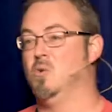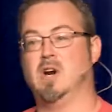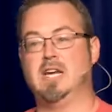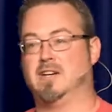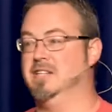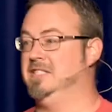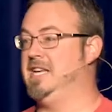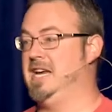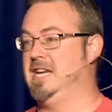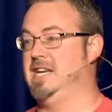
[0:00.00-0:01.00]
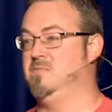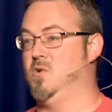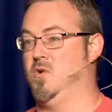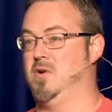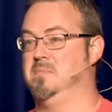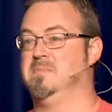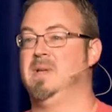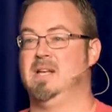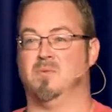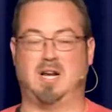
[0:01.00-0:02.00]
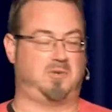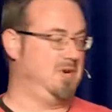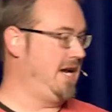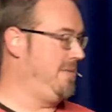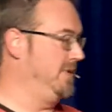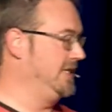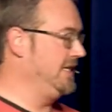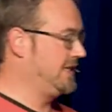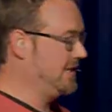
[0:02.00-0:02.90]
where he couldn't take any more. Watch what happens in this